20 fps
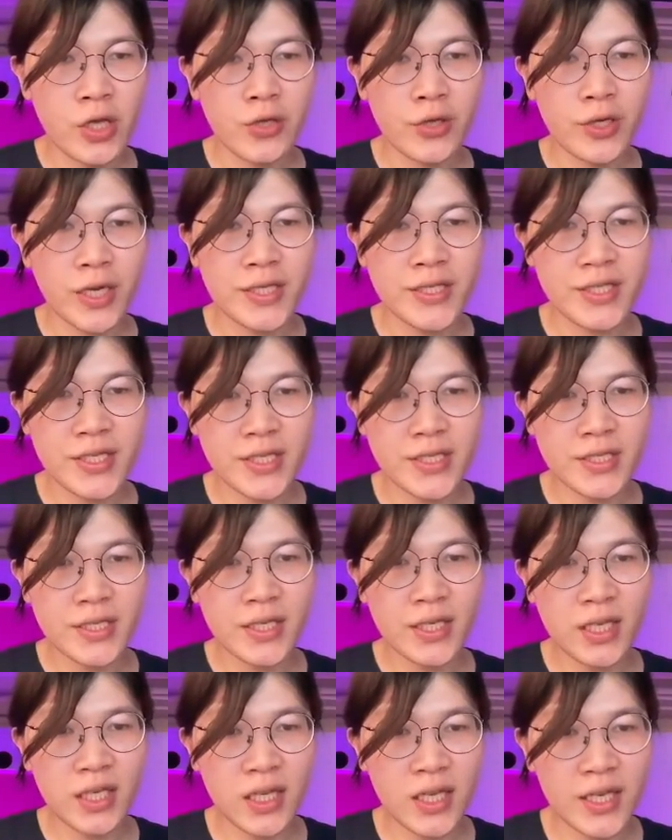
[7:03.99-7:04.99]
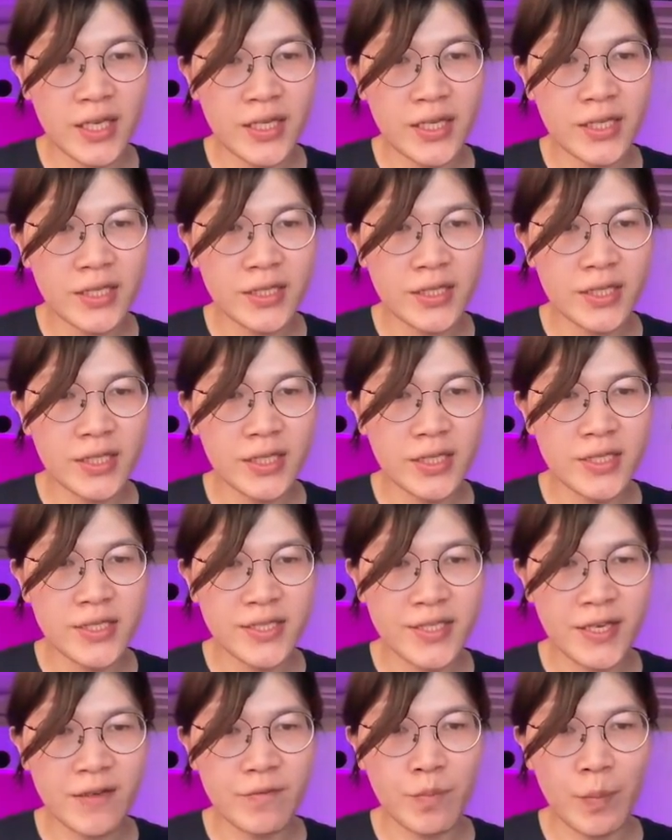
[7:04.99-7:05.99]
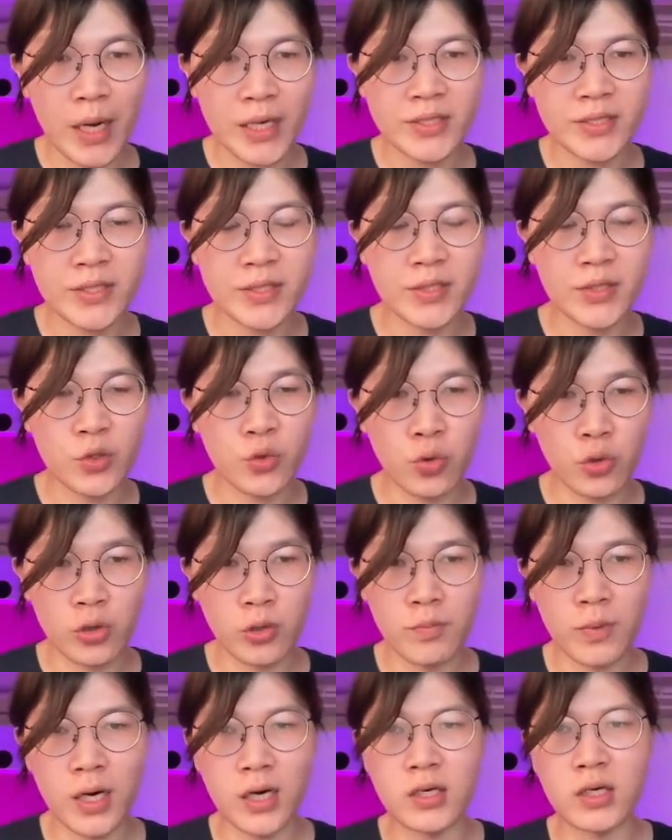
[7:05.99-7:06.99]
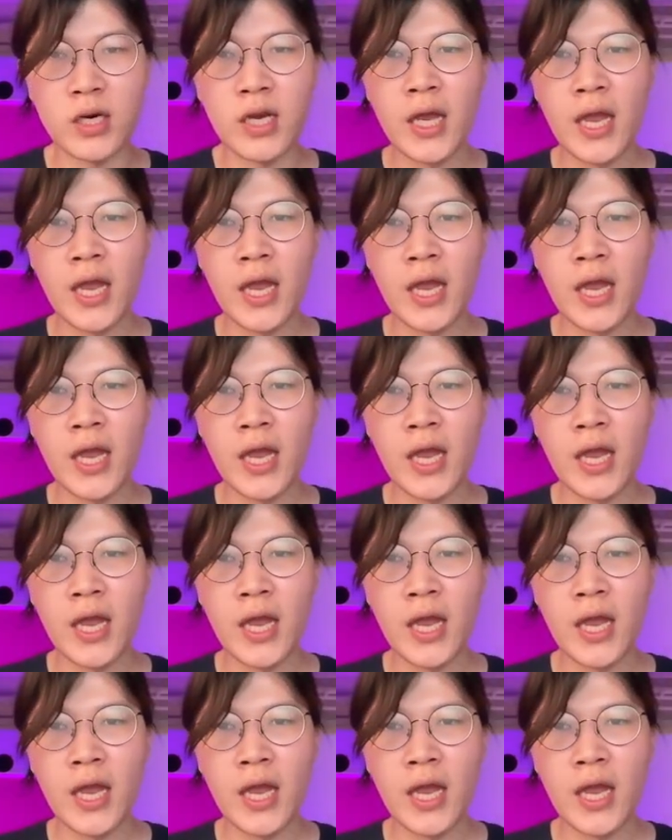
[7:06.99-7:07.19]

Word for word: you can just click the save button in the toolbar,